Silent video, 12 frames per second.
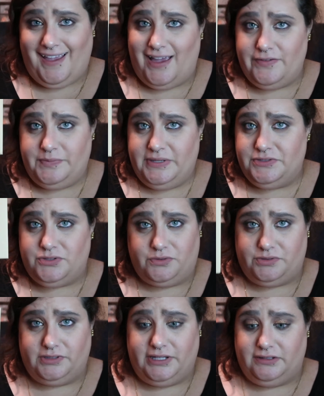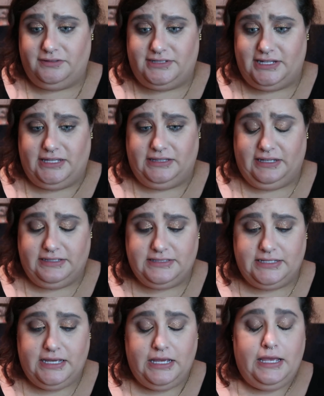I've been totally digging this.
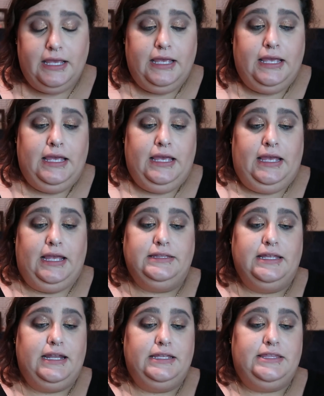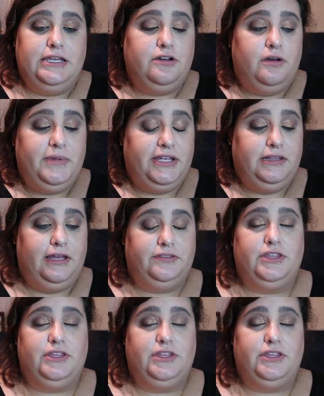And then I think on my lip,